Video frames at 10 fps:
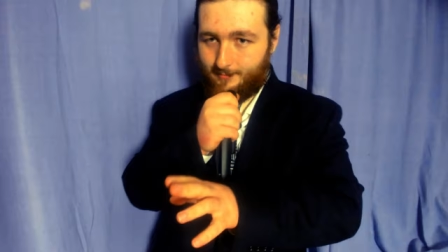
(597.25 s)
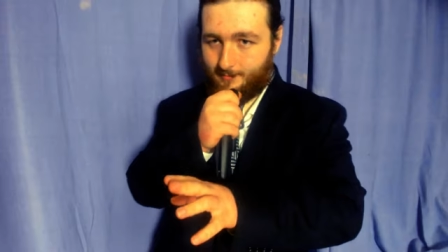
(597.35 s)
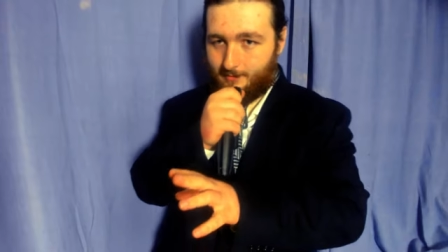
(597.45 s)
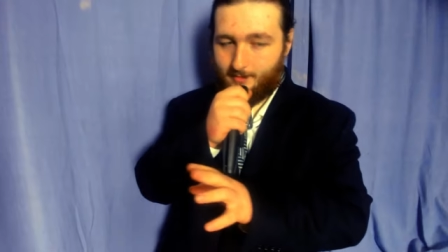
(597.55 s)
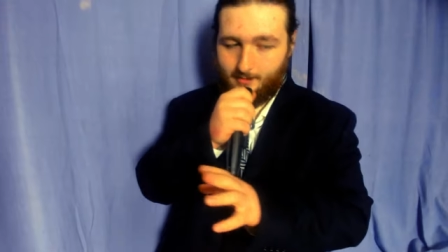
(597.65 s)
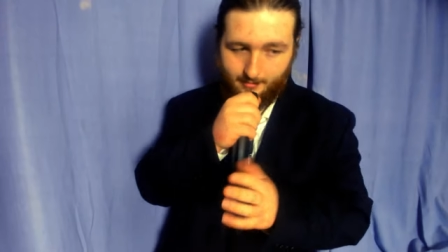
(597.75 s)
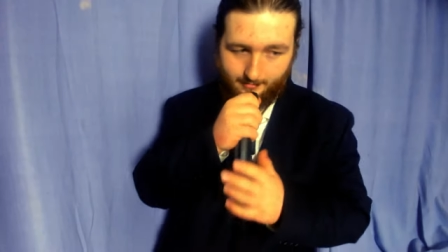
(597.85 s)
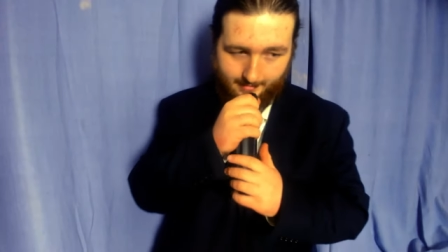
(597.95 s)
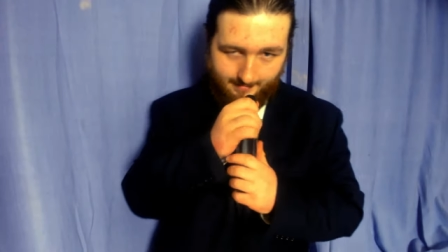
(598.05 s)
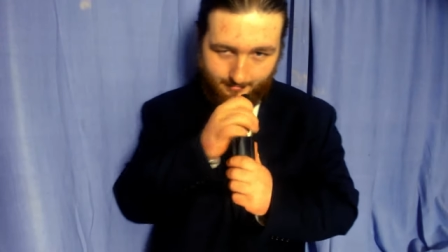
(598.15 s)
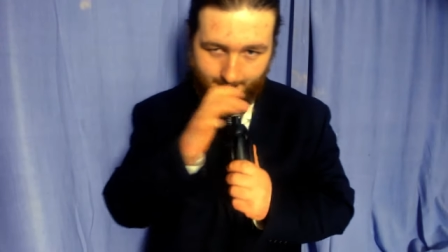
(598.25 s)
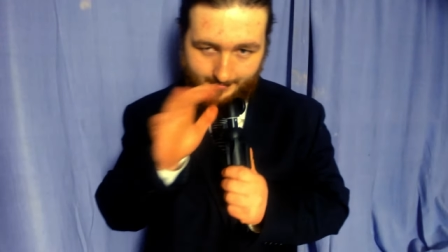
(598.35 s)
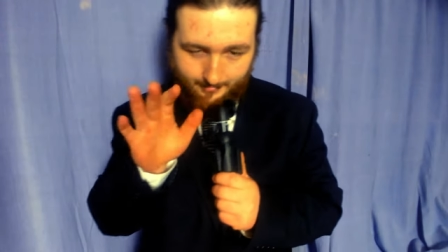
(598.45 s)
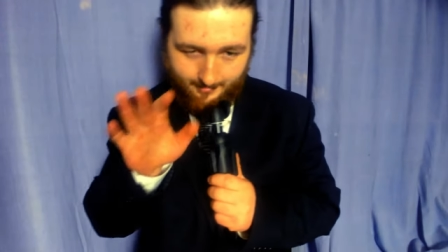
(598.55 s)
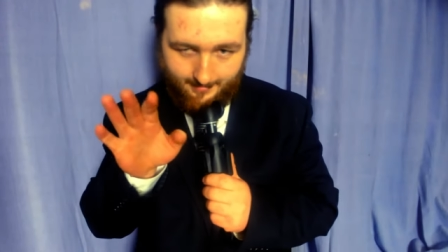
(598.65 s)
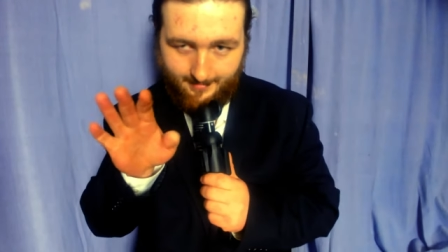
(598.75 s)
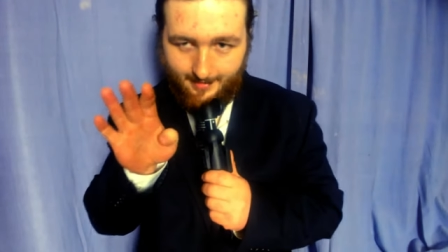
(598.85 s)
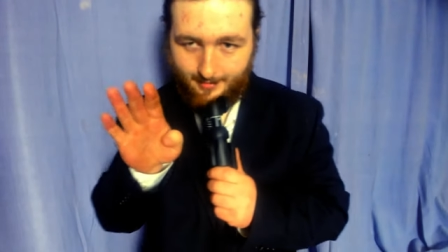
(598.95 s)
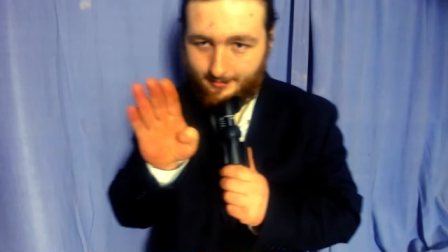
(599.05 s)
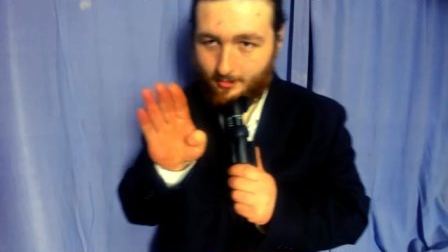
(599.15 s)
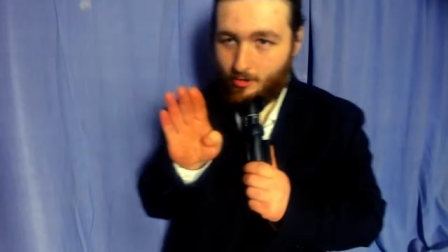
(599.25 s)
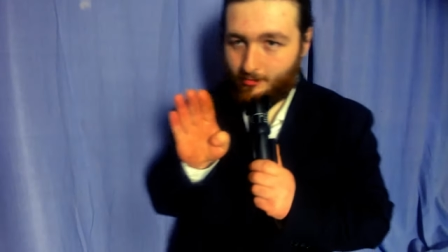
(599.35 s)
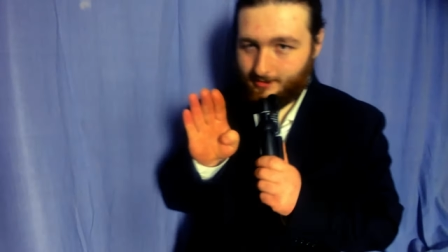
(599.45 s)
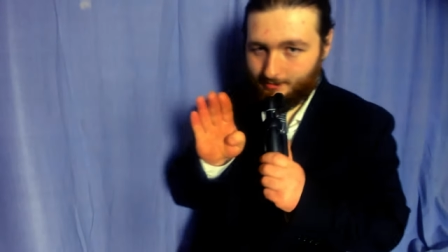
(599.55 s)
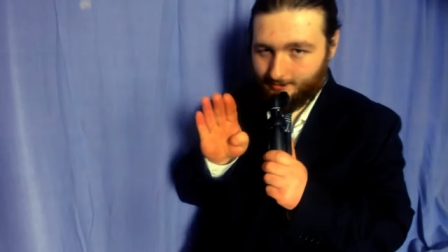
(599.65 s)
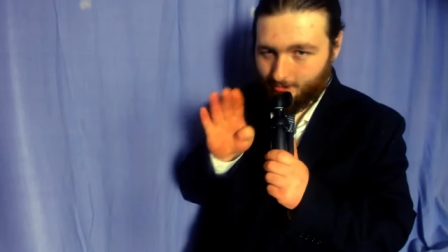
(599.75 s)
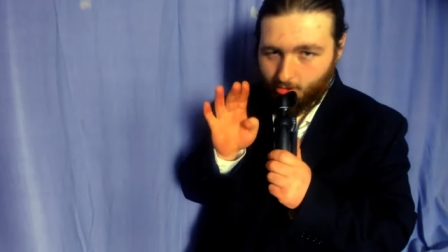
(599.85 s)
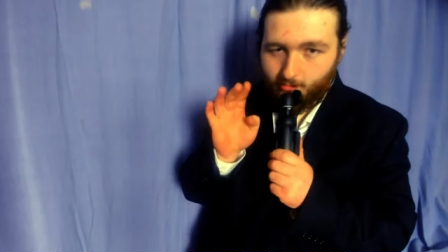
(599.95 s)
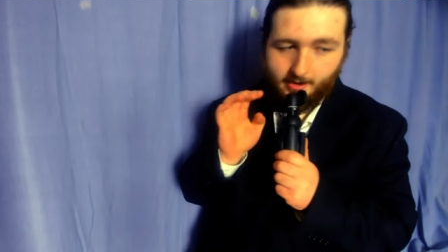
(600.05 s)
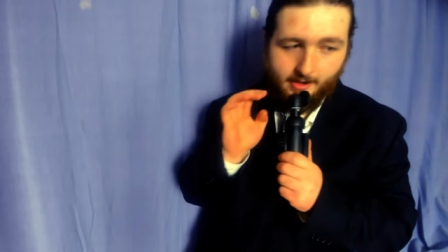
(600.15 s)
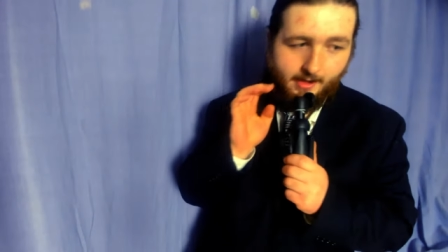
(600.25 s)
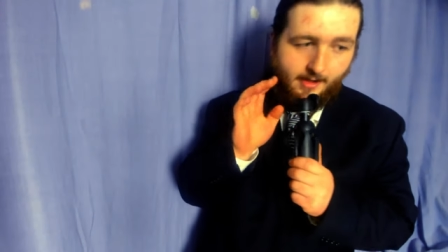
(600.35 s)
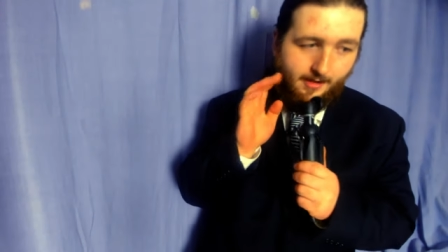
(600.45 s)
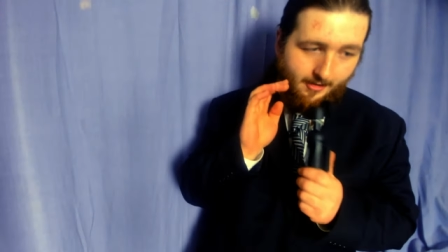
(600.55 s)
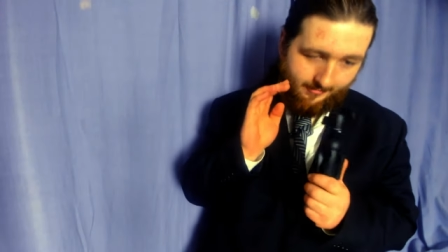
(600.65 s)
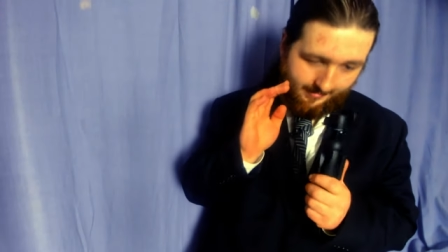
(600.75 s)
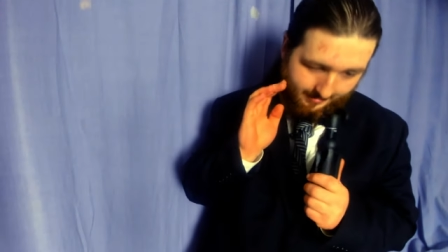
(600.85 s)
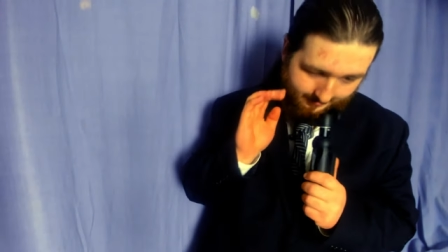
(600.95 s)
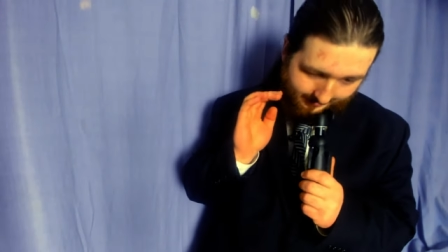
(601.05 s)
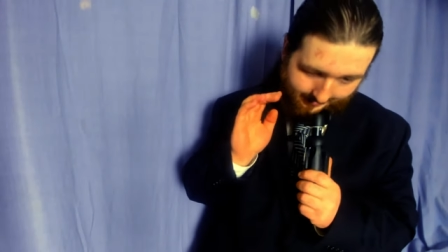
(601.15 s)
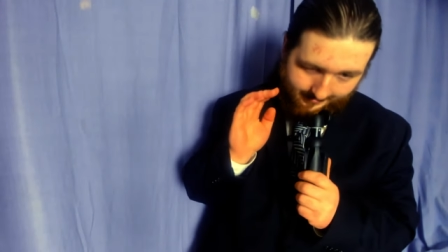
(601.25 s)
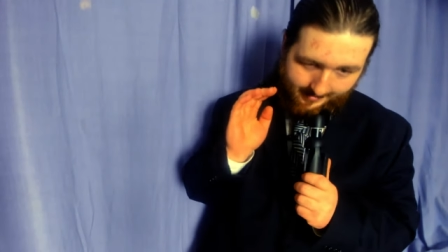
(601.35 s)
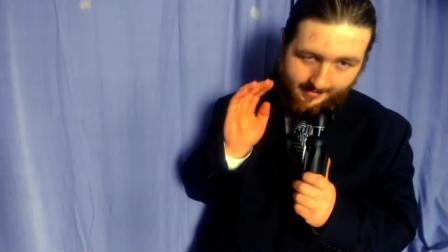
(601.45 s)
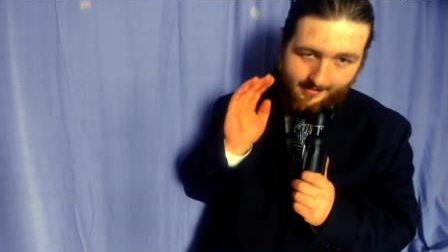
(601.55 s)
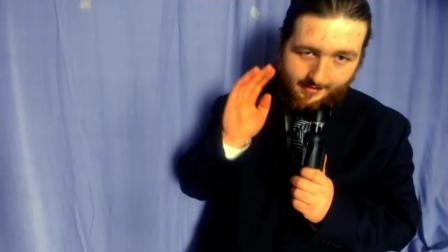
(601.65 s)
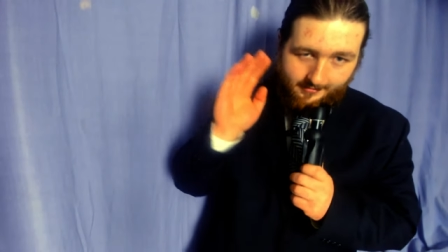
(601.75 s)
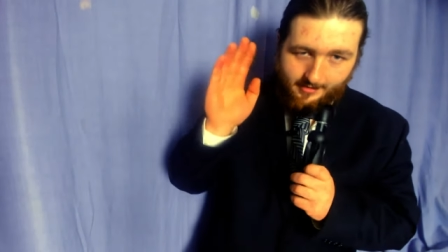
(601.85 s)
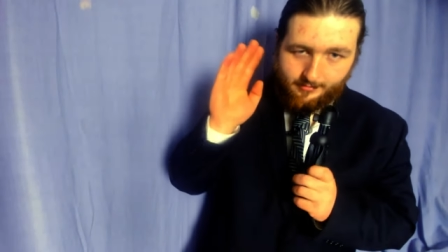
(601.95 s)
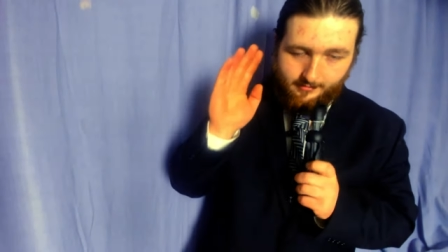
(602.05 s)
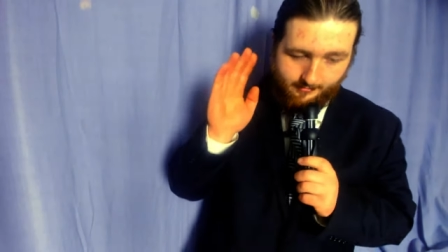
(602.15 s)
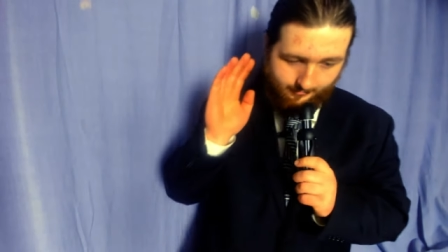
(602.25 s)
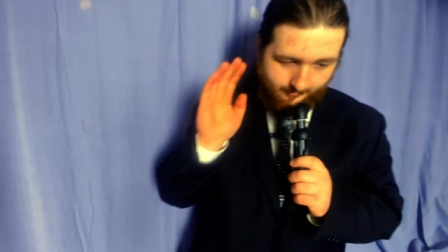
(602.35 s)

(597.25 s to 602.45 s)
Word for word: Whoa, whoa, whoa, okay, sorry, sorry. That's not the joke. That's not the joke. Okay, okay, all right. Crazy news,